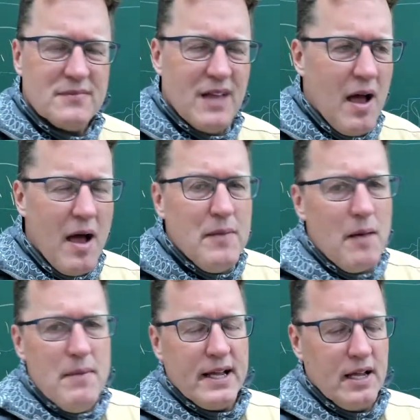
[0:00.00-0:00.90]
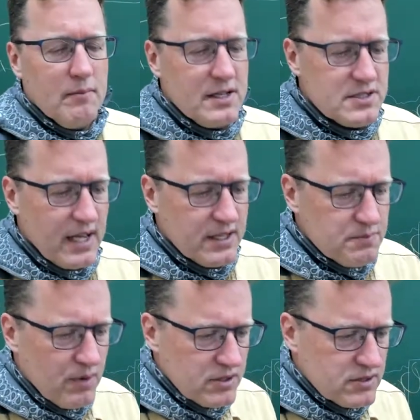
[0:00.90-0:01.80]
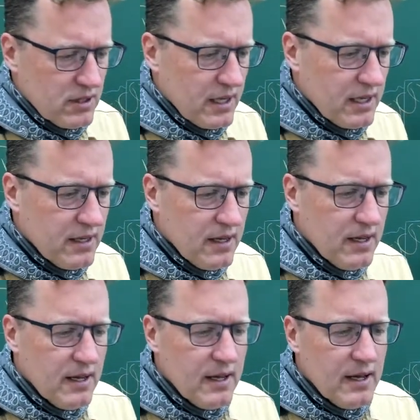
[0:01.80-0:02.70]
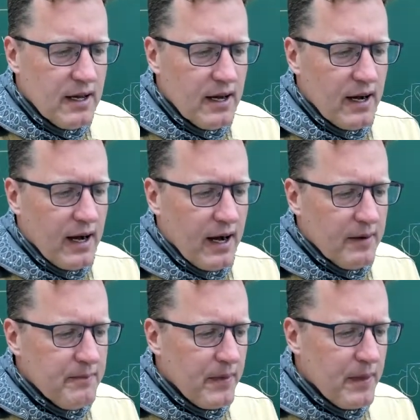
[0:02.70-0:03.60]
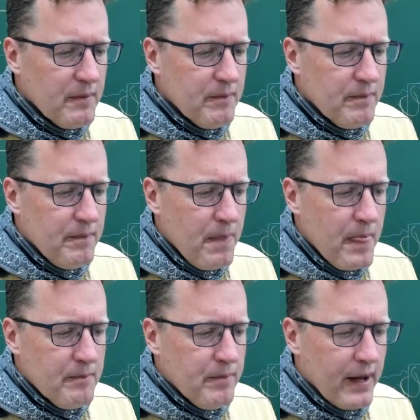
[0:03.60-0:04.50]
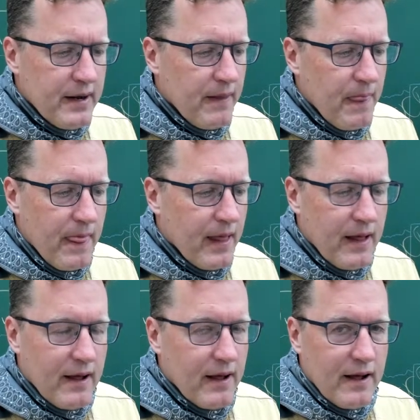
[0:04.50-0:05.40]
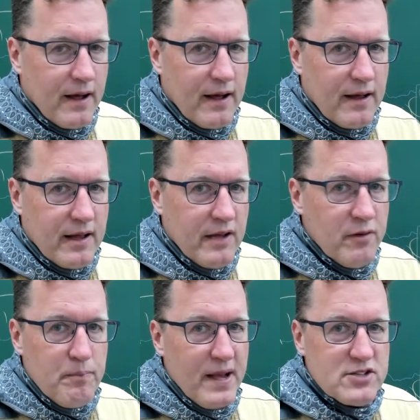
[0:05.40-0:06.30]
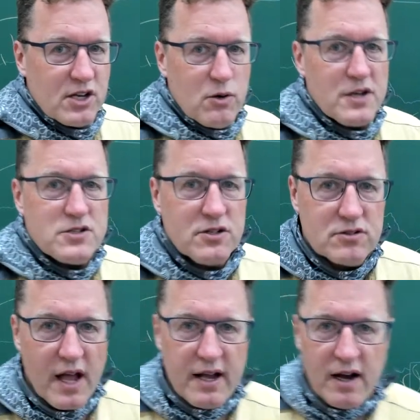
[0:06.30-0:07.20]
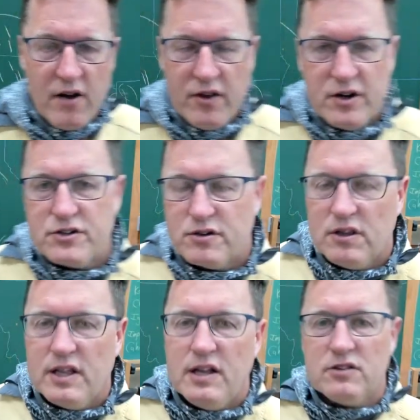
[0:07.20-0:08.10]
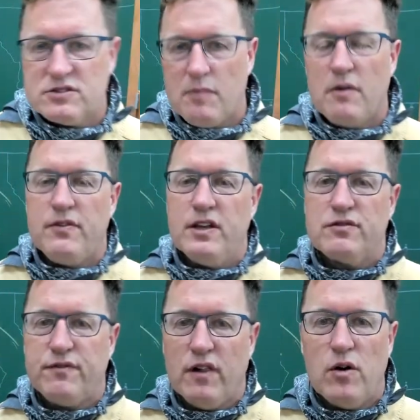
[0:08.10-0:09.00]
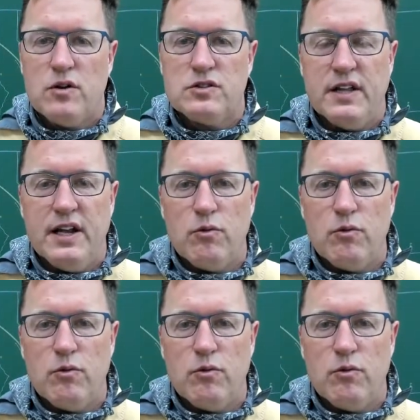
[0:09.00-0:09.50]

I'm not making much sense personally. Uh, but even basic questions like Are there truly some of these flows that